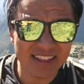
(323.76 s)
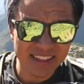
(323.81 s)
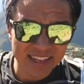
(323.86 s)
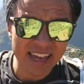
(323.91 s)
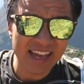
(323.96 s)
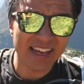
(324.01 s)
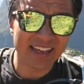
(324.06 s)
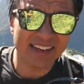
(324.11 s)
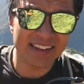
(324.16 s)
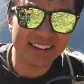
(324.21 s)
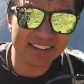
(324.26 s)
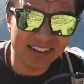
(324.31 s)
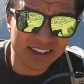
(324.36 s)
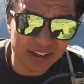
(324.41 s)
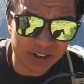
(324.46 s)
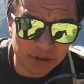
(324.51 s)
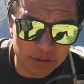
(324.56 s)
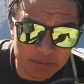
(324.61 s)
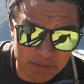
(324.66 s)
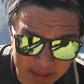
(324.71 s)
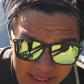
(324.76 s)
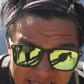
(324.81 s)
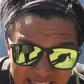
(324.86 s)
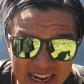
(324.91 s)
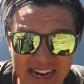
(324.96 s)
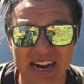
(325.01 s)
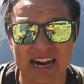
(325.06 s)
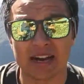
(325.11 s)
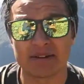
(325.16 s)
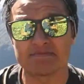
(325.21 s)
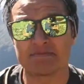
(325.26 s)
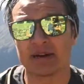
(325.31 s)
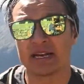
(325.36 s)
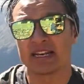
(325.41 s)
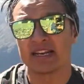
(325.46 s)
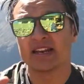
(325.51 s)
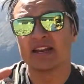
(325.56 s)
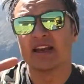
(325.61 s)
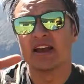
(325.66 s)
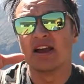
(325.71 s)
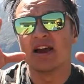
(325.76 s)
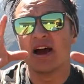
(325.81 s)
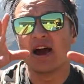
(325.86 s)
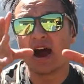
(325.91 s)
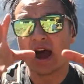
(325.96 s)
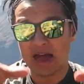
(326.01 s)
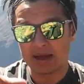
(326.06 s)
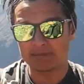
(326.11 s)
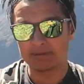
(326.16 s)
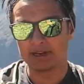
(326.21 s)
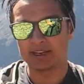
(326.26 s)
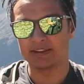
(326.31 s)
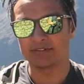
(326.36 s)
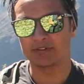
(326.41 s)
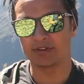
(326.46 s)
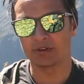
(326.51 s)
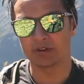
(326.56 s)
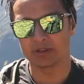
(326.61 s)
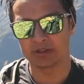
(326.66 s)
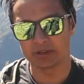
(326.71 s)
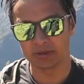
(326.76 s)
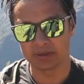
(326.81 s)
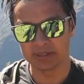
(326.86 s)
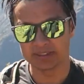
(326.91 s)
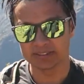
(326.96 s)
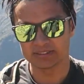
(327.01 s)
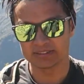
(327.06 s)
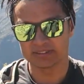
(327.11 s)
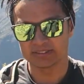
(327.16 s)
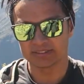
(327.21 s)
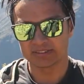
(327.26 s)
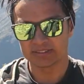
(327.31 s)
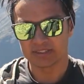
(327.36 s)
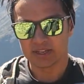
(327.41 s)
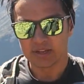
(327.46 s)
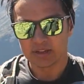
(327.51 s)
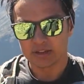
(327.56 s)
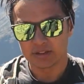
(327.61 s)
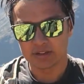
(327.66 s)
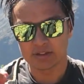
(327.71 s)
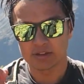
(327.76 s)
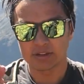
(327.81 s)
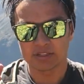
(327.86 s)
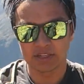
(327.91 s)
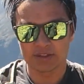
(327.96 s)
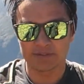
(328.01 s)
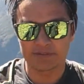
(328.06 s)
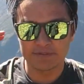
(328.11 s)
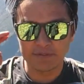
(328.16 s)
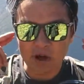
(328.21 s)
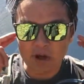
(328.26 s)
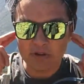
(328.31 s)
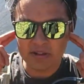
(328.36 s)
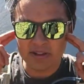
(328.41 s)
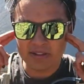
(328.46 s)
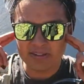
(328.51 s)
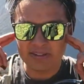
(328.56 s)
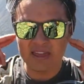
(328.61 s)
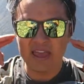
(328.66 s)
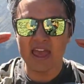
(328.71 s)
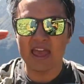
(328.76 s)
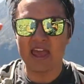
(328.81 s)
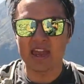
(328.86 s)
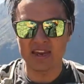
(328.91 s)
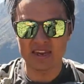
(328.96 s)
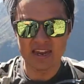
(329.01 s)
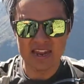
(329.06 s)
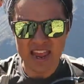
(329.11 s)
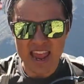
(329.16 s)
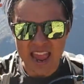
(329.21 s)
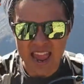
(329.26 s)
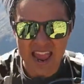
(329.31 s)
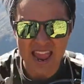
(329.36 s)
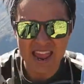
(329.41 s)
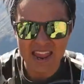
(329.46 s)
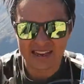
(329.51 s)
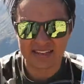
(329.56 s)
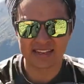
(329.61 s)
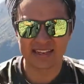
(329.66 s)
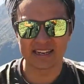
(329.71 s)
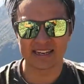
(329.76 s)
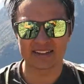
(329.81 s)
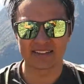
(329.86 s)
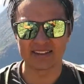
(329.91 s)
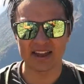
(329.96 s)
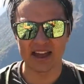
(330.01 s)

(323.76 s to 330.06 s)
Yeah, it is a little bit hard, but I believe you can do it. So you just focus in and get it